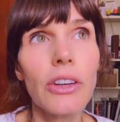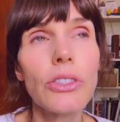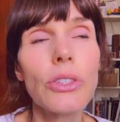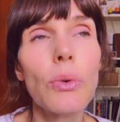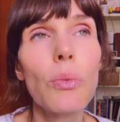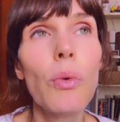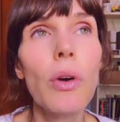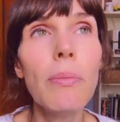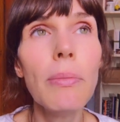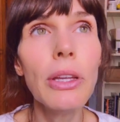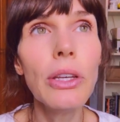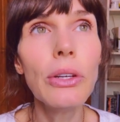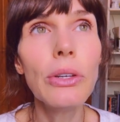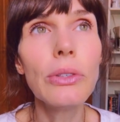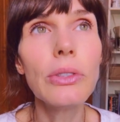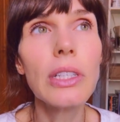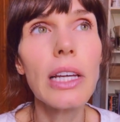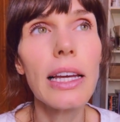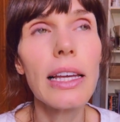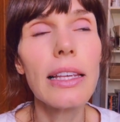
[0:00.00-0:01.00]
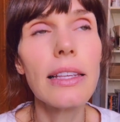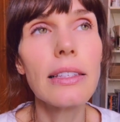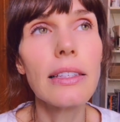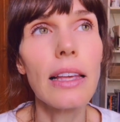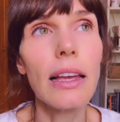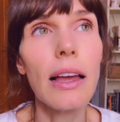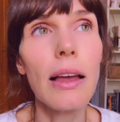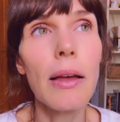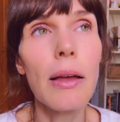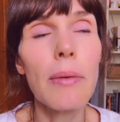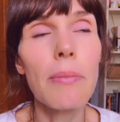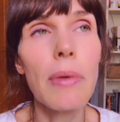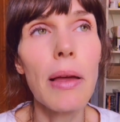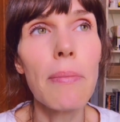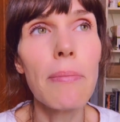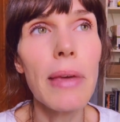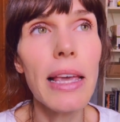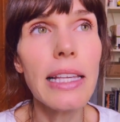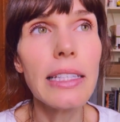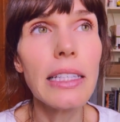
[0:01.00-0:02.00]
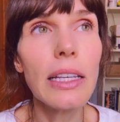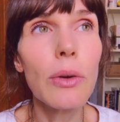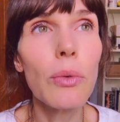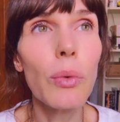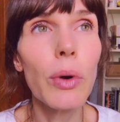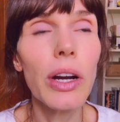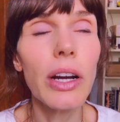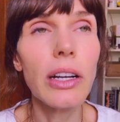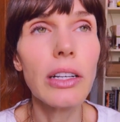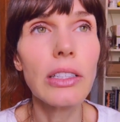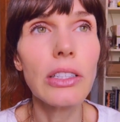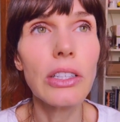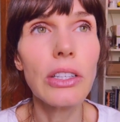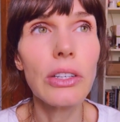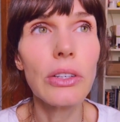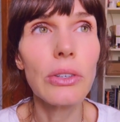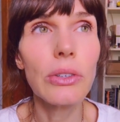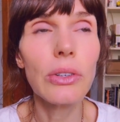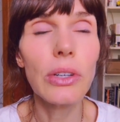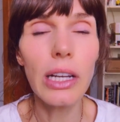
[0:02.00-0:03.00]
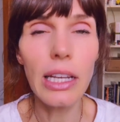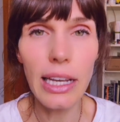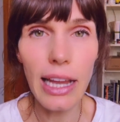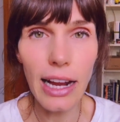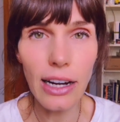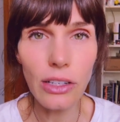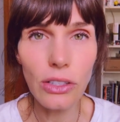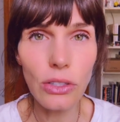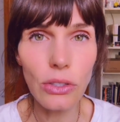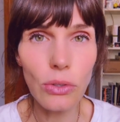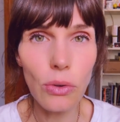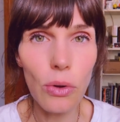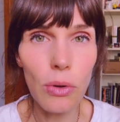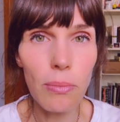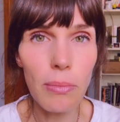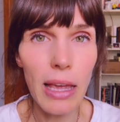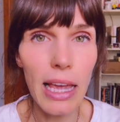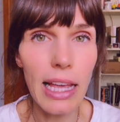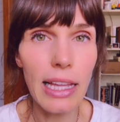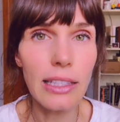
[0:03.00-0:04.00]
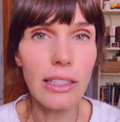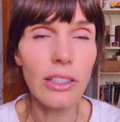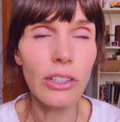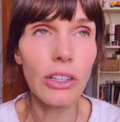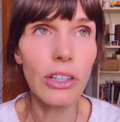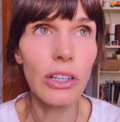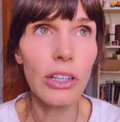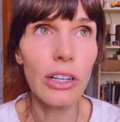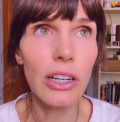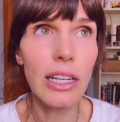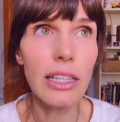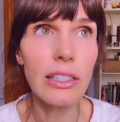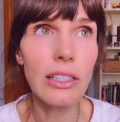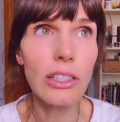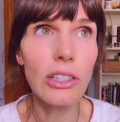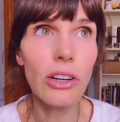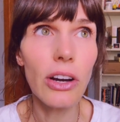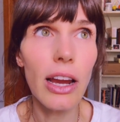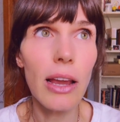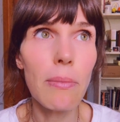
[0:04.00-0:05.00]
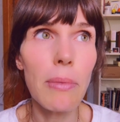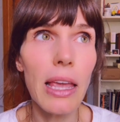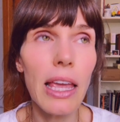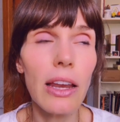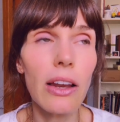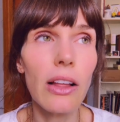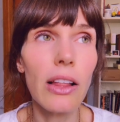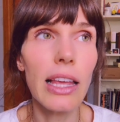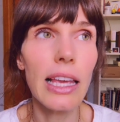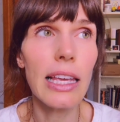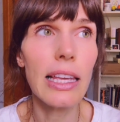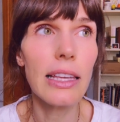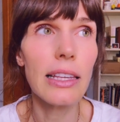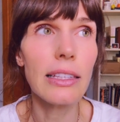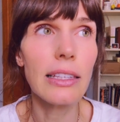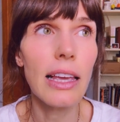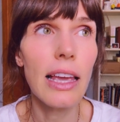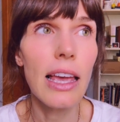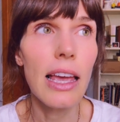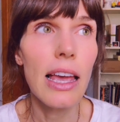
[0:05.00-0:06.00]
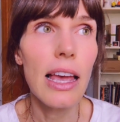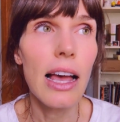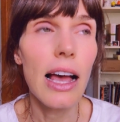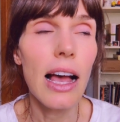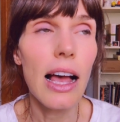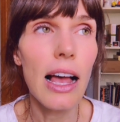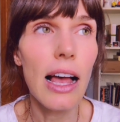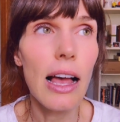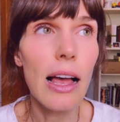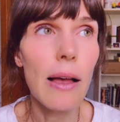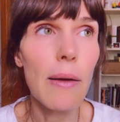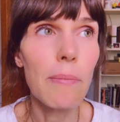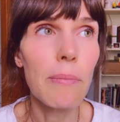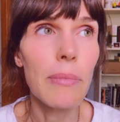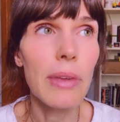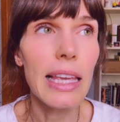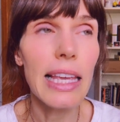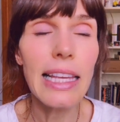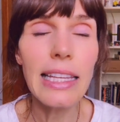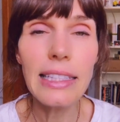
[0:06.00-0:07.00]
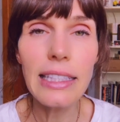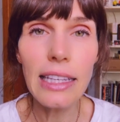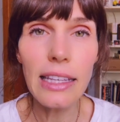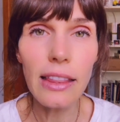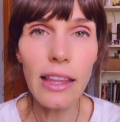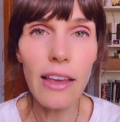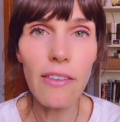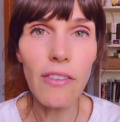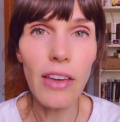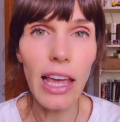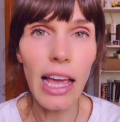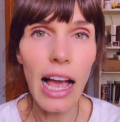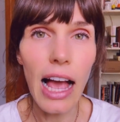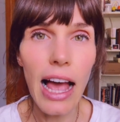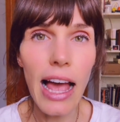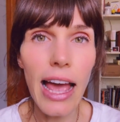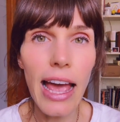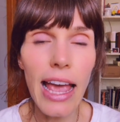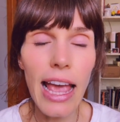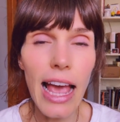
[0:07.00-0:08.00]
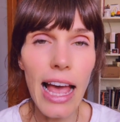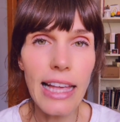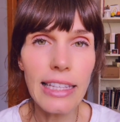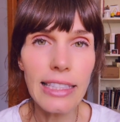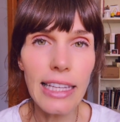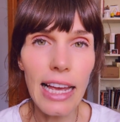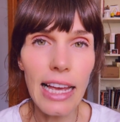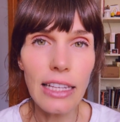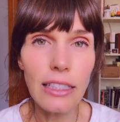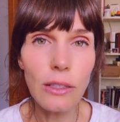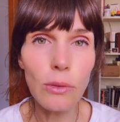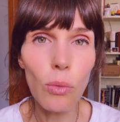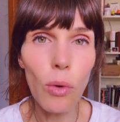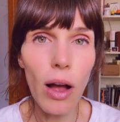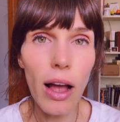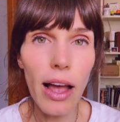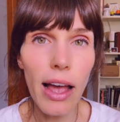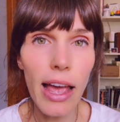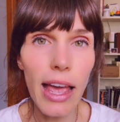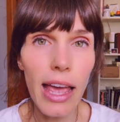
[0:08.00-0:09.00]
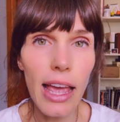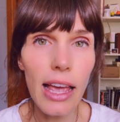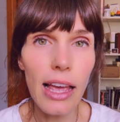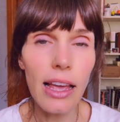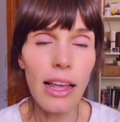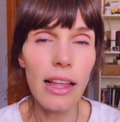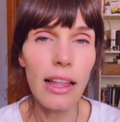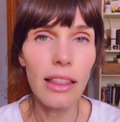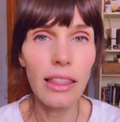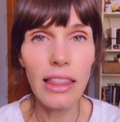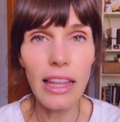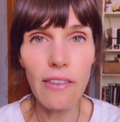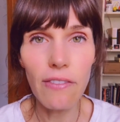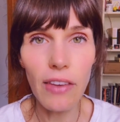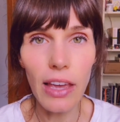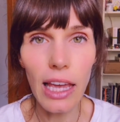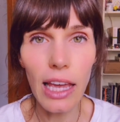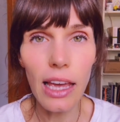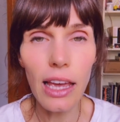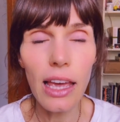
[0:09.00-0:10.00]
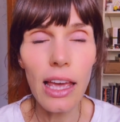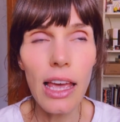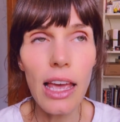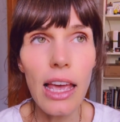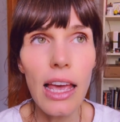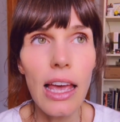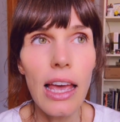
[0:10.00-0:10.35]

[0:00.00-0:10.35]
There's a woman who does amazing work to connect soulmates. Her Instagram handle is Izzy Living, ISSY Living.